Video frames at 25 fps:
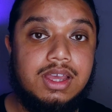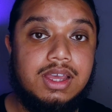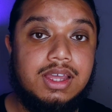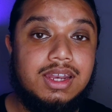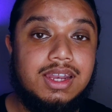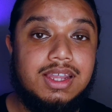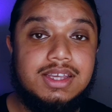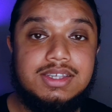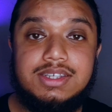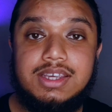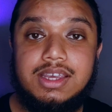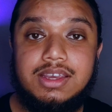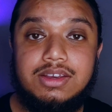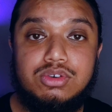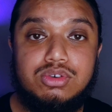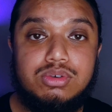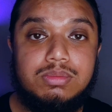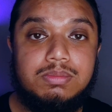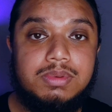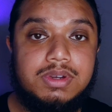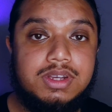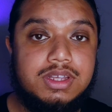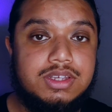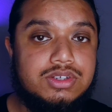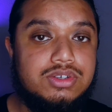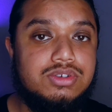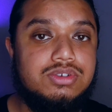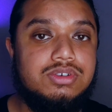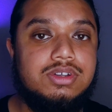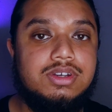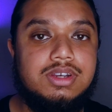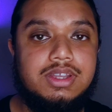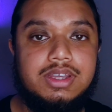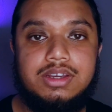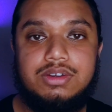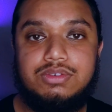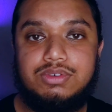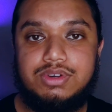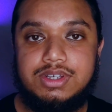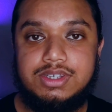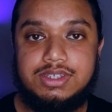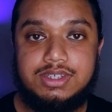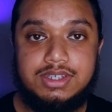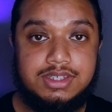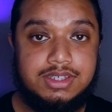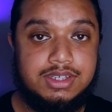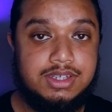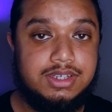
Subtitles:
Let's say a company suddenly increases